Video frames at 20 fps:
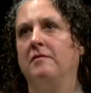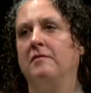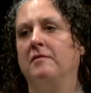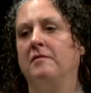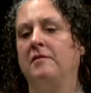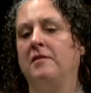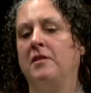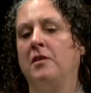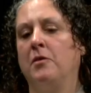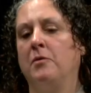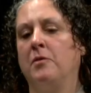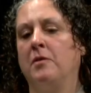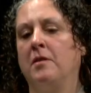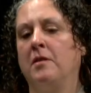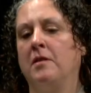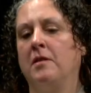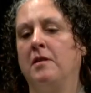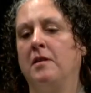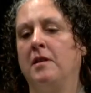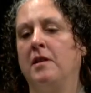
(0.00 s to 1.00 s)
you know,
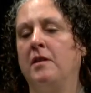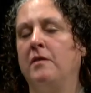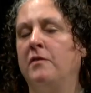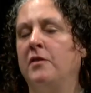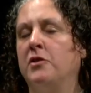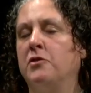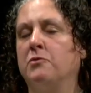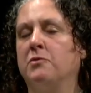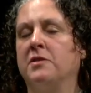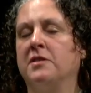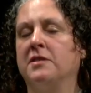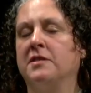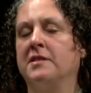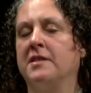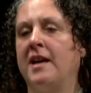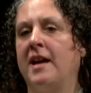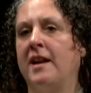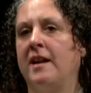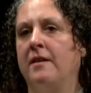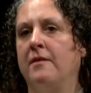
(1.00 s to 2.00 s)
the individuals
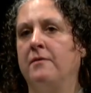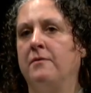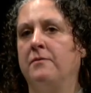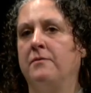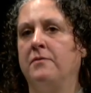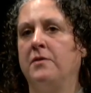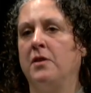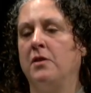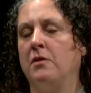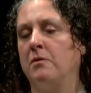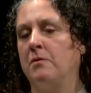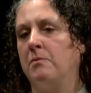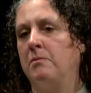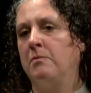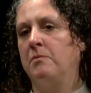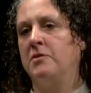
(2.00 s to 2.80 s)
that have, you know,